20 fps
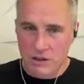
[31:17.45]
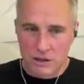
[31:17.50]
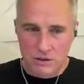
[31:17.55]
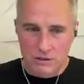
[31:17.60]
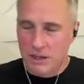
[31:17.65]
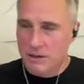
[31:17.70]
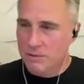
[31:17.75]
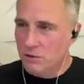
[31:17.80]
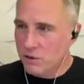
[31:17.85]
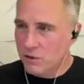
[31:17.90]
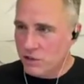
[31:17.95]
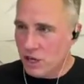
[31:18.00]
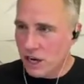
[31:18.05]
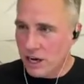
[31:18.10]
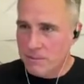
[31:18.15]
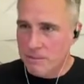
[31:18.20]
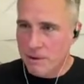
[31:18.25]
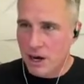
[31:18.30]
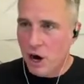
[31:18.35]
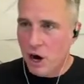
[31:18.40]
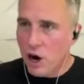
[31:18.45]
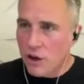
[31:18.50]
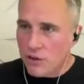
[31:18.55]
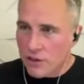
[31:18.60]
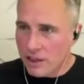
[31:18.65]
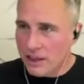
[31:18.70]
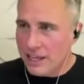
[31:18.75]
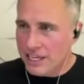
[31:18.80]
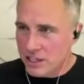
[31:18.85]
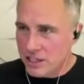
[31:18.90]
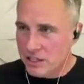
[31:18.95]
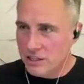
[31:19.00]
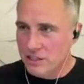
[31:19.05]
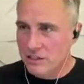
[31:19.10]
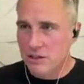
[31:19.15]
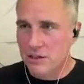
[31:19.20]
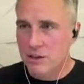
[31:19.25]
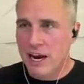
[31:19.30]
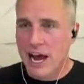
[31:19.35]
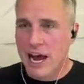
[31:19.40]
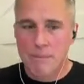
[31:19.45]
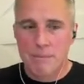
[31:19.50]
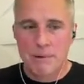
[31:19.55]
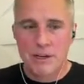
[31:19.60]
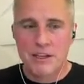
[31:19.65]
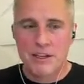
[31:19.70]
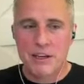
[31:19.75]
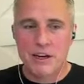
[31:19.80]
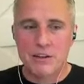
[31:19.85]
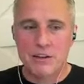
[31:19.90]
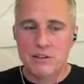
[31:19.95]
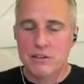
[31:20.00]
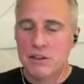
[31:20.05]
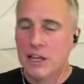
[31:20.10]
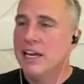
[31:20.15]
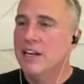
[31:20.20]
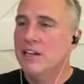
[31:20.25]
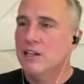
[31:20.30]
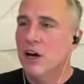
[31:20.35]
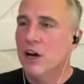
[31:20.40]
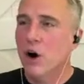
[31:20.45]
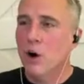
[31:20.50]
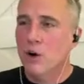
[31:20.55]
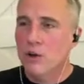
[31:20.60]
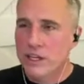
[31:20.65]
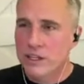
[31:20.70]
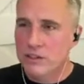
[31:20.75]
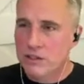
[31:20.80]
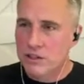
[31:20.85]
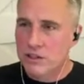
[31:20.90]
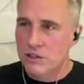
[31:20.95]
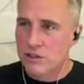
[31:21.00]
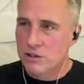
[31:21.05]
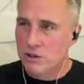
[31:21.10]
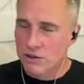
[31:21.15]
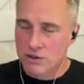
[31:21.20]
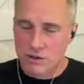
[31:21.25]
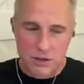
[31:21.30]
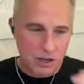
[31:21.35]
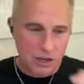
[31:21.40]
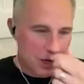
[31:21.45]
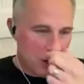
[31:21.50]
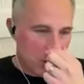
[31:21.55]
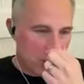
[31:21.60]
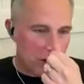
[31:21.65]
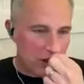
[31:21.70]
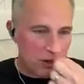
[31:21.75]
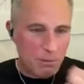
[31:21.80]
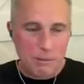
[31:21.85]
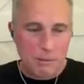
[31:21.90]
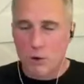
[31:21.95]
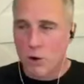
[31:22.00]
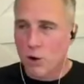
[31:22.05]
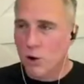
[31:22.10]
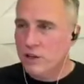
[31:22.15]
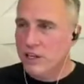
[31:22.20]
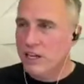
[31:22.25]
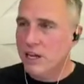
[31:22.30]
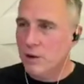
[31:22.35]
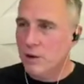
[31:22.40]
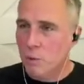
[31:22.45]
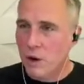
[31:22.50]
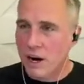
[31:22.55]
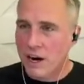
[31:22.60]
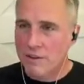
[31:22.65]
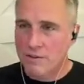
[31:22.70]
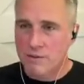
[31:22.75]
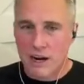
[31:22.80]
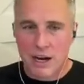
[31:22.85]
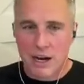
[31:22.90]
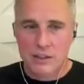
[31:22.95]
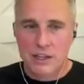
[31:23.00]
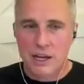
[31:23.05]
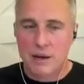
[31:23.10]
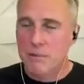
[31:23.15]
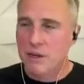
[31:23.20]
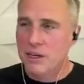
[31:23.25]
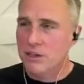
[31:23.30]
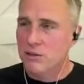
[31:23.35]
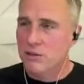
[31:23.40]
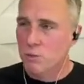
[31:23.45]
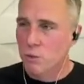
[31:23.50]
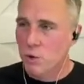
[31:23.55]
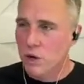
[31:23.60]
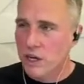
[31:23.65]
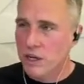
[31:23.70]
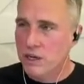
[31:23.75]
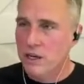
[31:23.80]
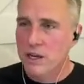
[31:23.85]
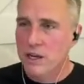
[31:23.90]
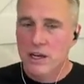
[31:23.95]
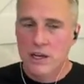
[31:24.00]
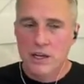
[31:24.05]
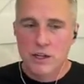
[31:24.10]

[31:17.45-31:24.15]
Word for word: You know, and talk about all the lynchings that are happening in there. Slaton only is concerned, or these people only get riled up because one